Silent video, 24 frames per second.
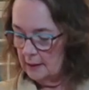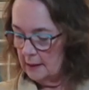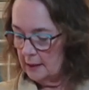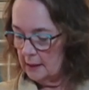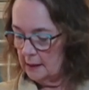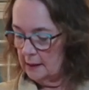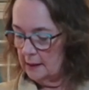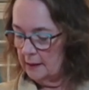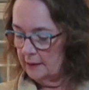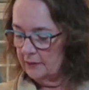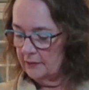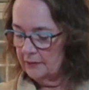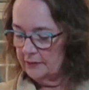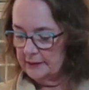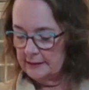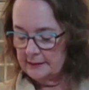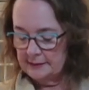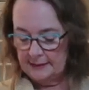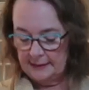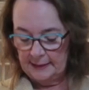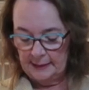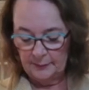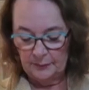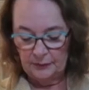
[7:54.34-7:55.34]
Another
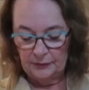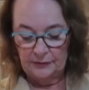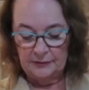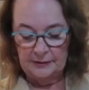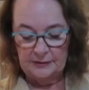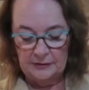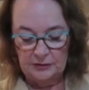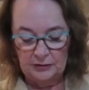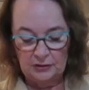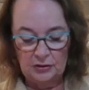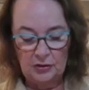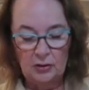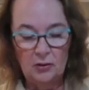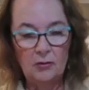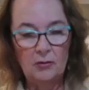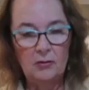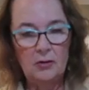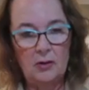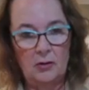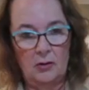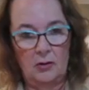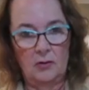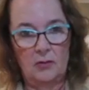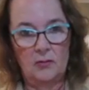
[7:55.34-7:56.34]
example is
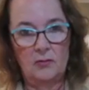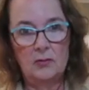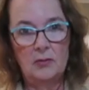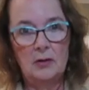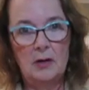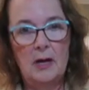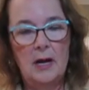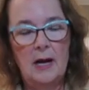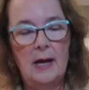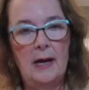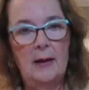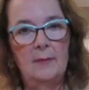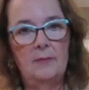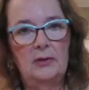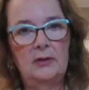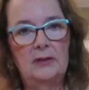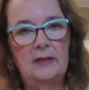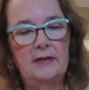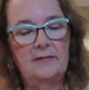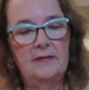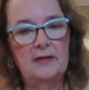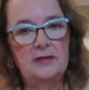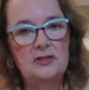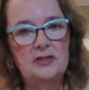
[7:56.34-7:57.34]
Toko. I
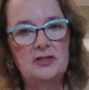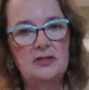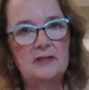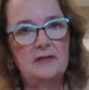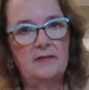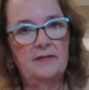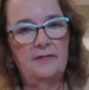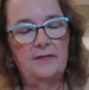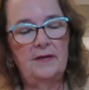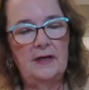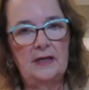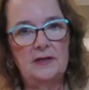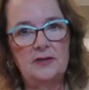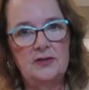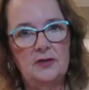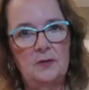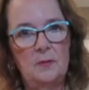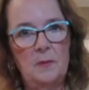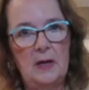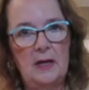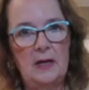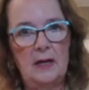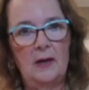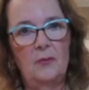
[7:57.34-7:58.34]
believe that she's a
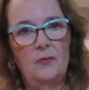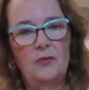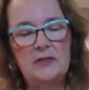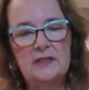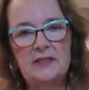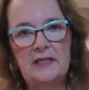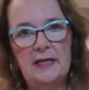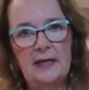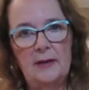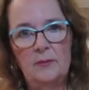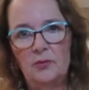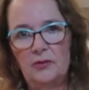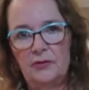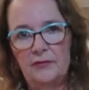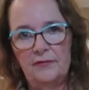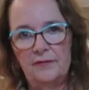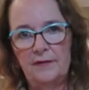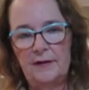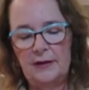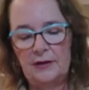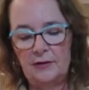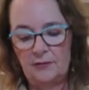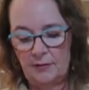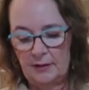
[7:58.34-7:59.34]
fashion model. I wasn't able to
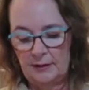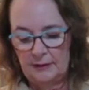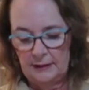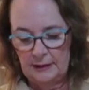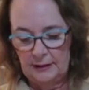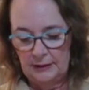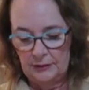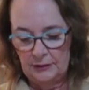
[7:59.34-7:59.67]
find her on the